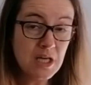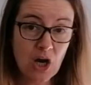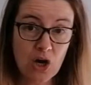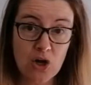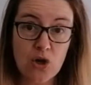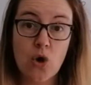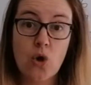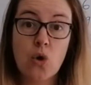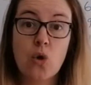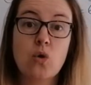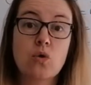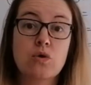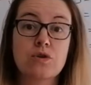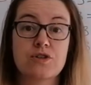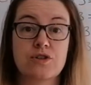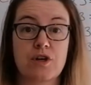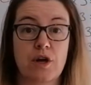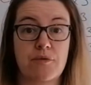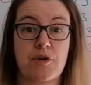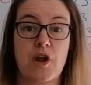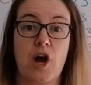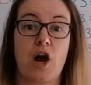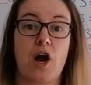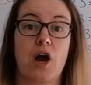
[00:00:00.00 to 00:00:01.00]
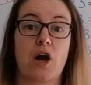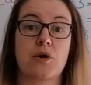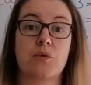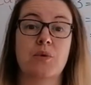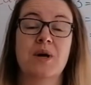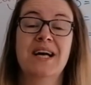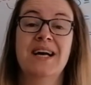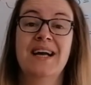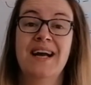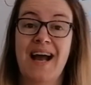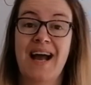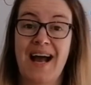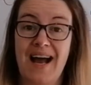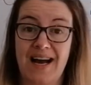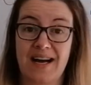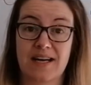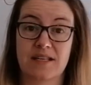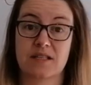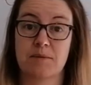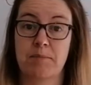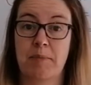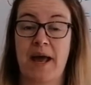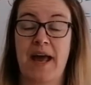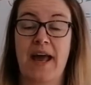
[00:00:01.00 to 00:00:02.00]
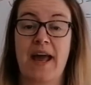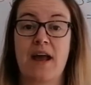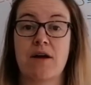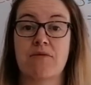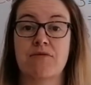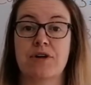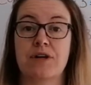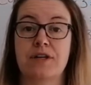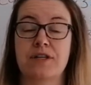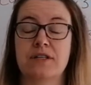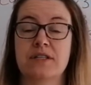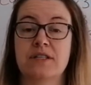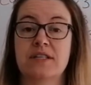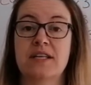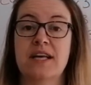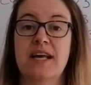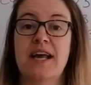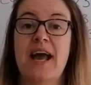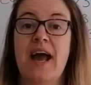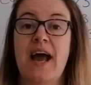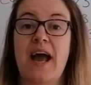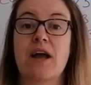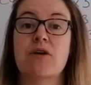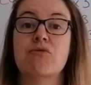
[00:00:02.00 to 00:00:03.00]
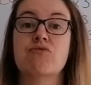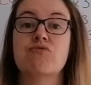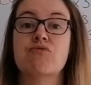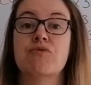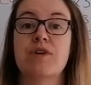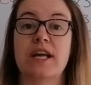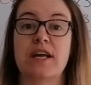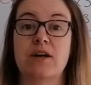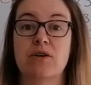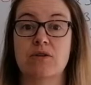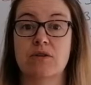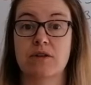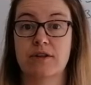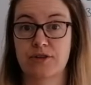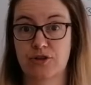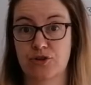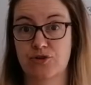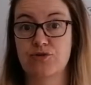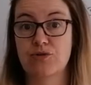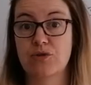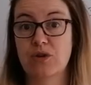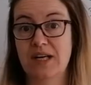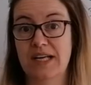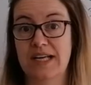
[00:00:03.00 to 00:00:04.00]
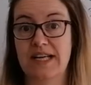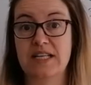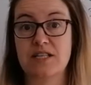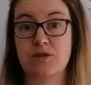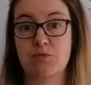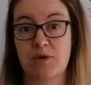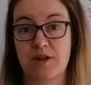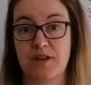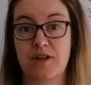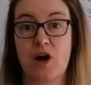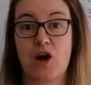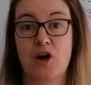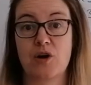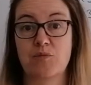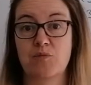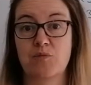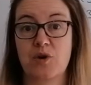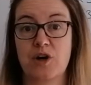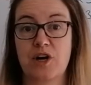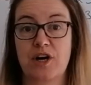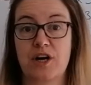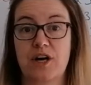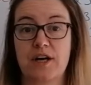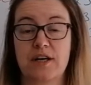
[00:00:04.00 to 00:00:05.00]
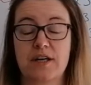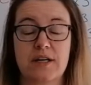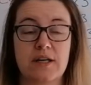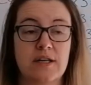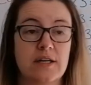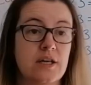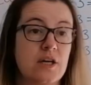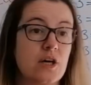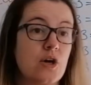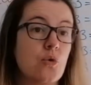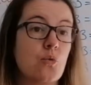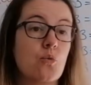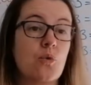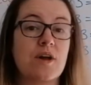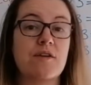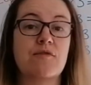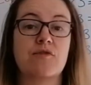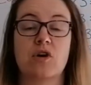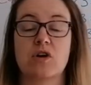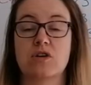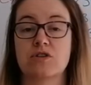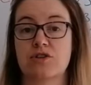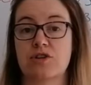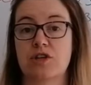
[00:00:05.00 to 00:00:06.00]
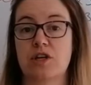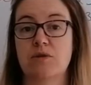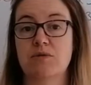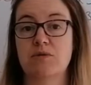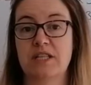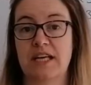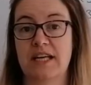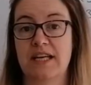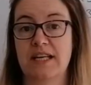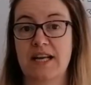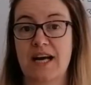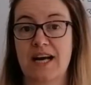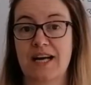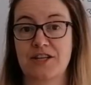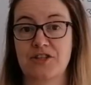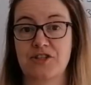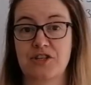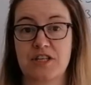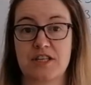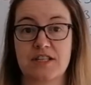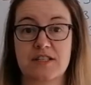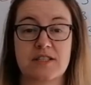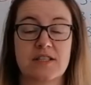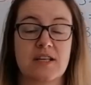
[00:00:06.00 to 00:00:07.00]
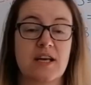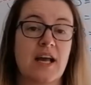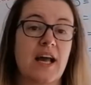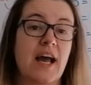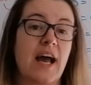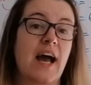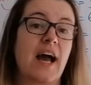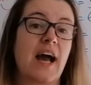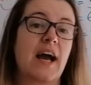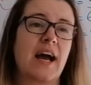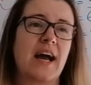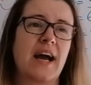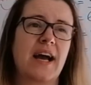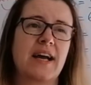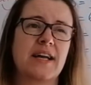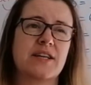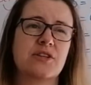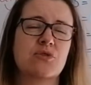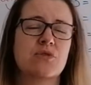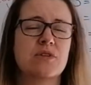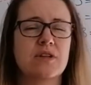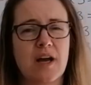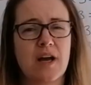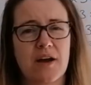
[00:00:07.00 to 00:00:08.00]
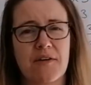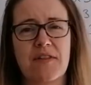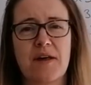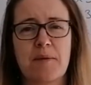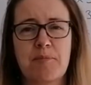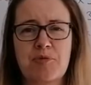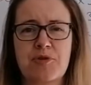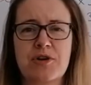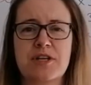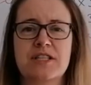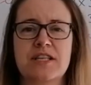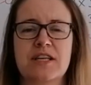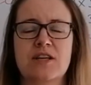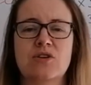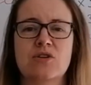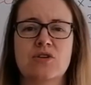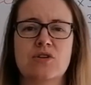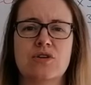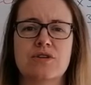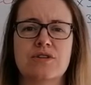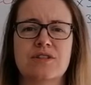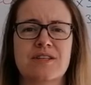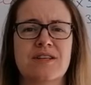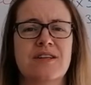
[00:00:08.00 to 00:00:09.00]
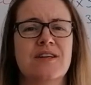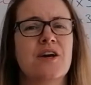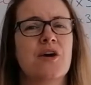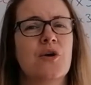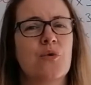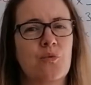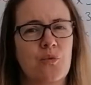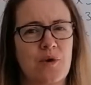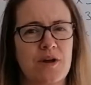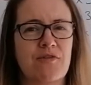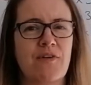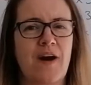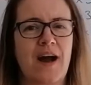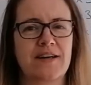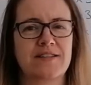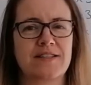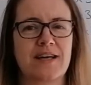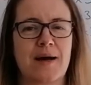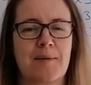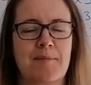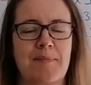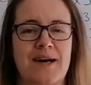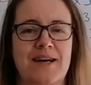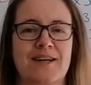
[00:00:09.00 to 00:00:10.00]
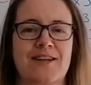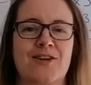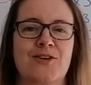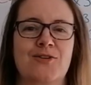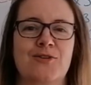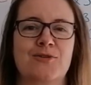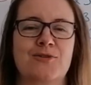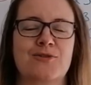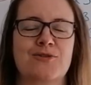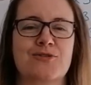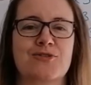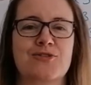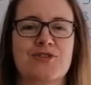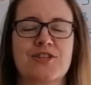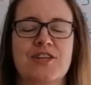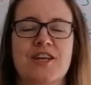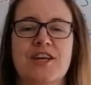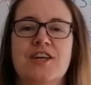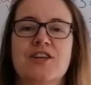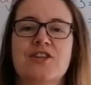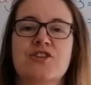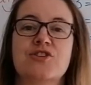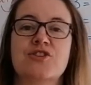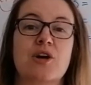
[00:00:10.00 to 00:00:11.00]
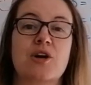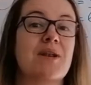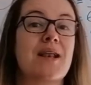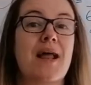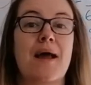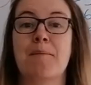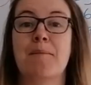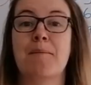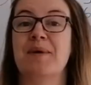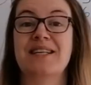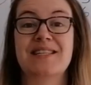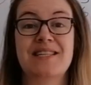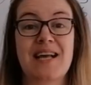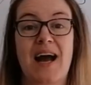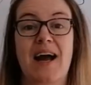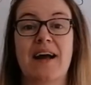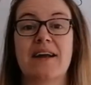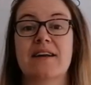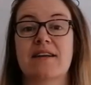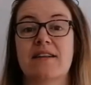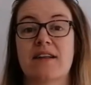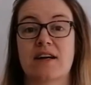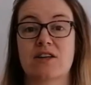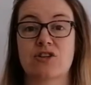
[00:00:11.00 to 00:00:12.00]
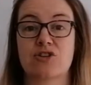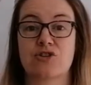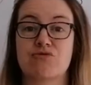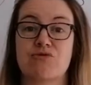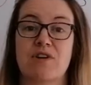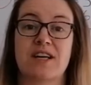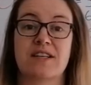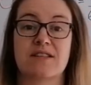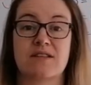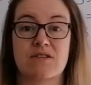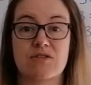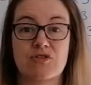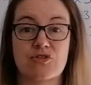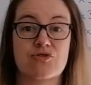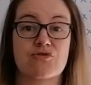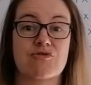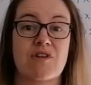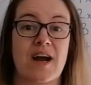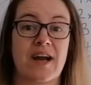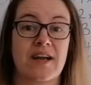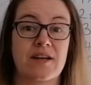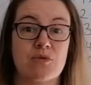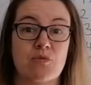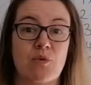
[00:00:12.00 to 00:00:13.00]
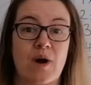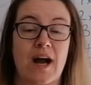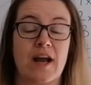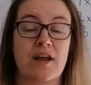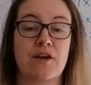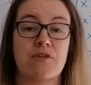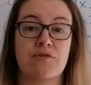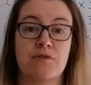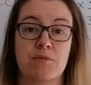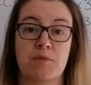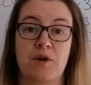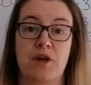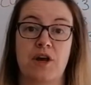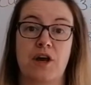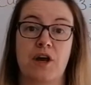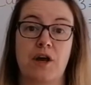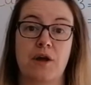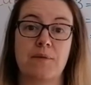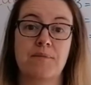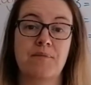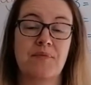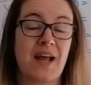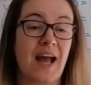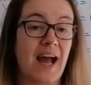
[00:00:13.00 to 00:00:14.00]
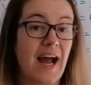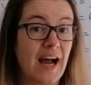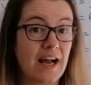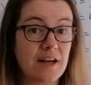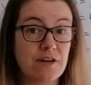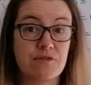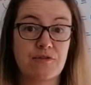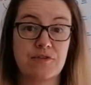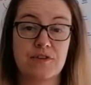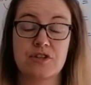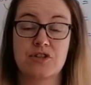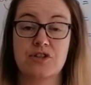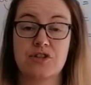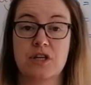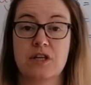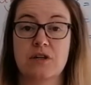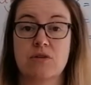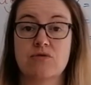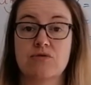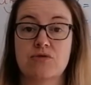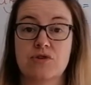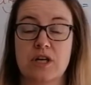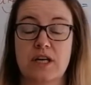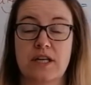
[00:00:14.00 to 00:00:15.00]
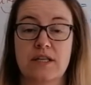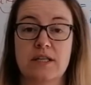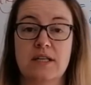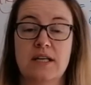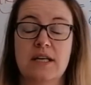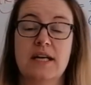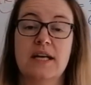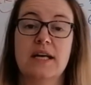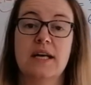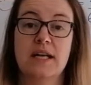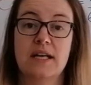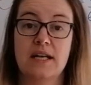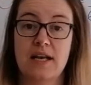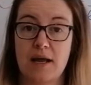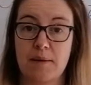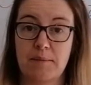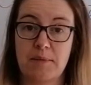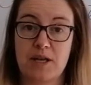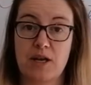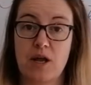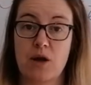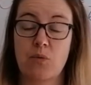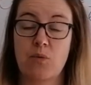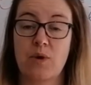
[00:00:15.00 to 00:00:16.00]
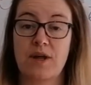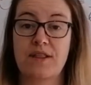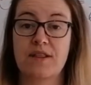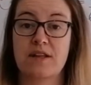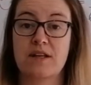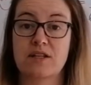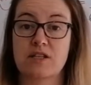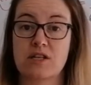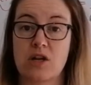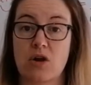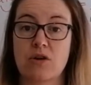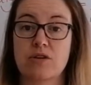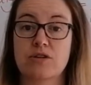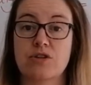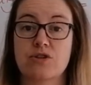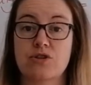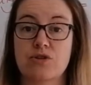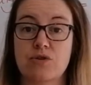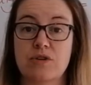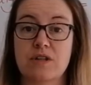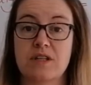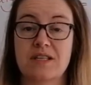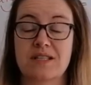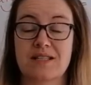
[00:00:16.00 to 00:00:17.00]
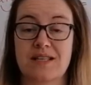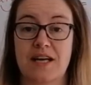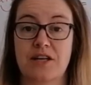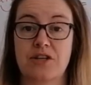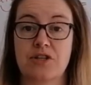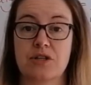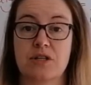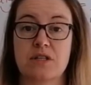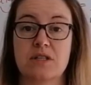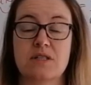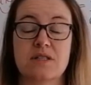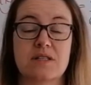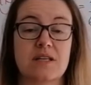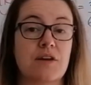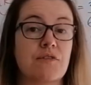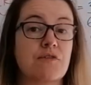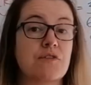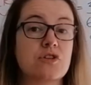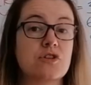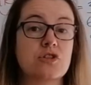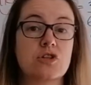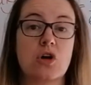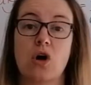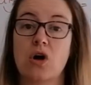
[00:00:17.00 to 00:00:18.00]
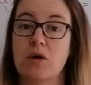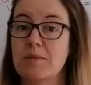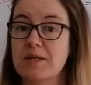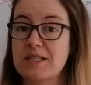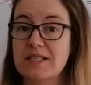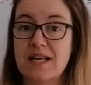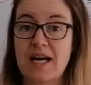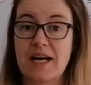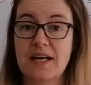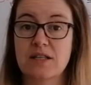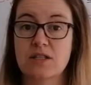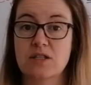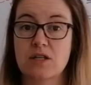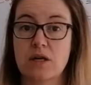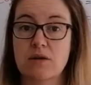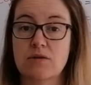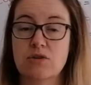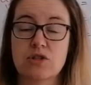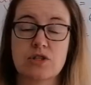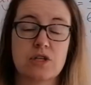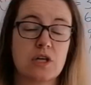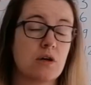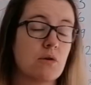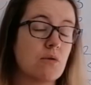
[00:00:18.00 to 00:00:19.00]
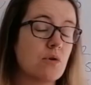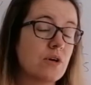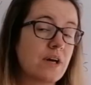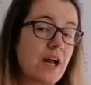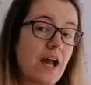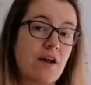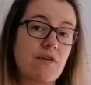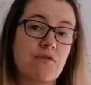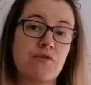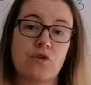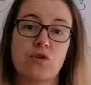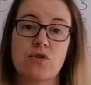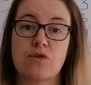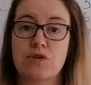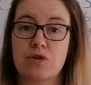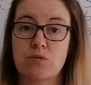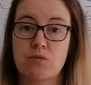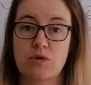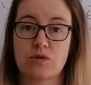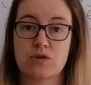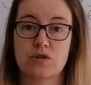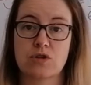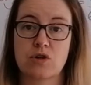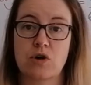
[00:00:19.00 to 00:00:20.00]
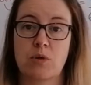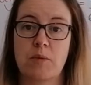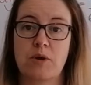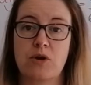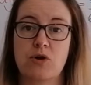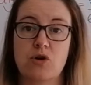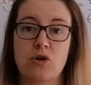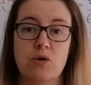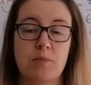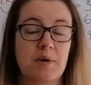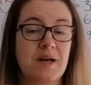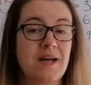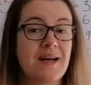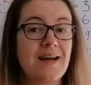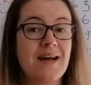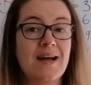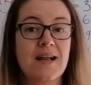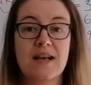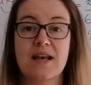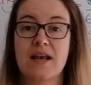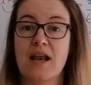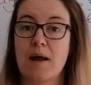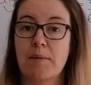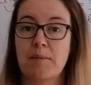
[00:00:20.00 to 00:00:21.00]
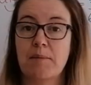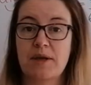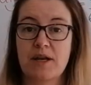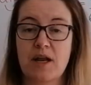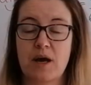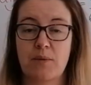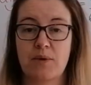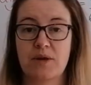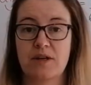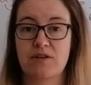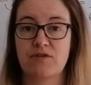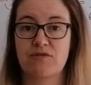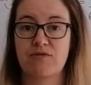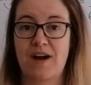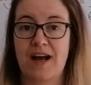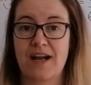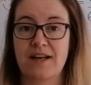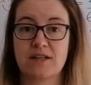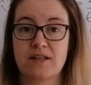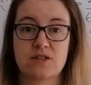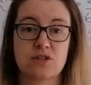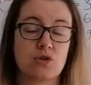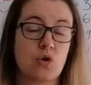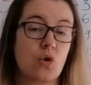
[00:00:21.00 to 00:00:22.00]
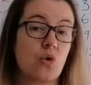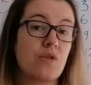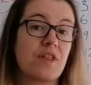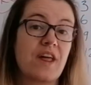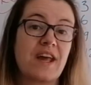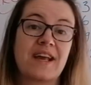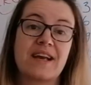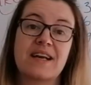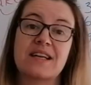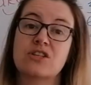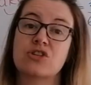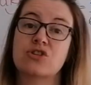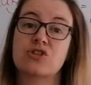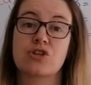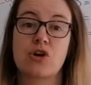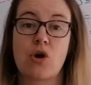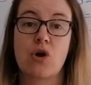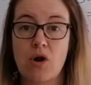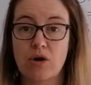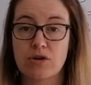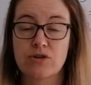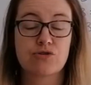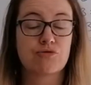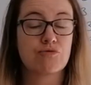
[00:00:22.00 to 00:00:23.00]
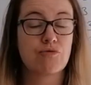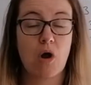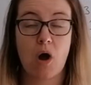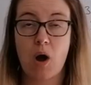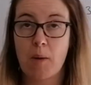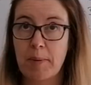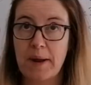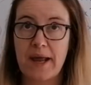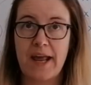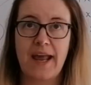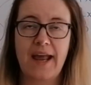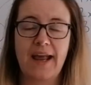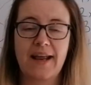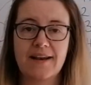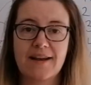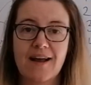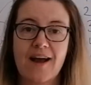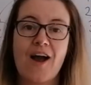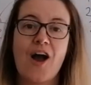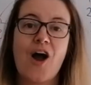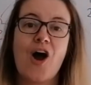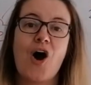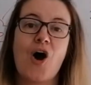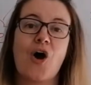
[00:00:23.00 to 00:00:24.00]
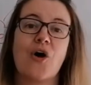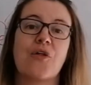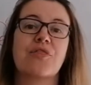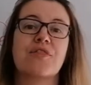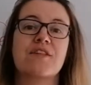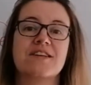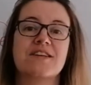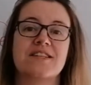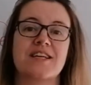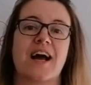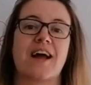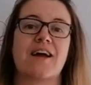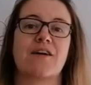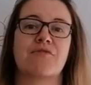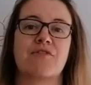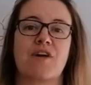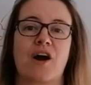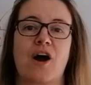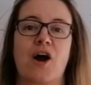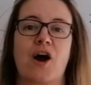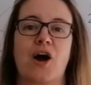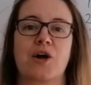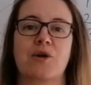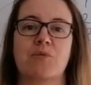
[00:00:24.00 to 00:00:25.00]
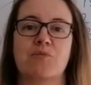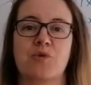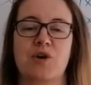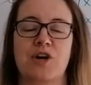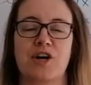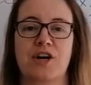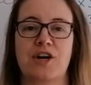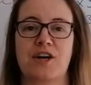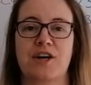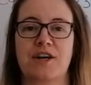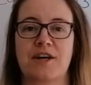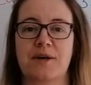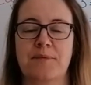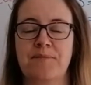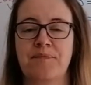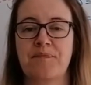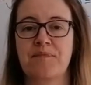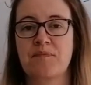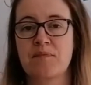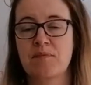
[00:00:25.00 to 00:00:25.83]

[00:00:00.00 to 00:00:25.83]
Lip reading: I also know, as a parent, how real the struggle is with homework. We've got two teenagers, and although they're pretty good, we've had our battles. So let me take that stress and strain away from you and for the children. Let me know when they'd like to join the sessions. If the time and days don't suit, look out for other ones coming up. Let me know in advance, or they can drop in on the day of that homework.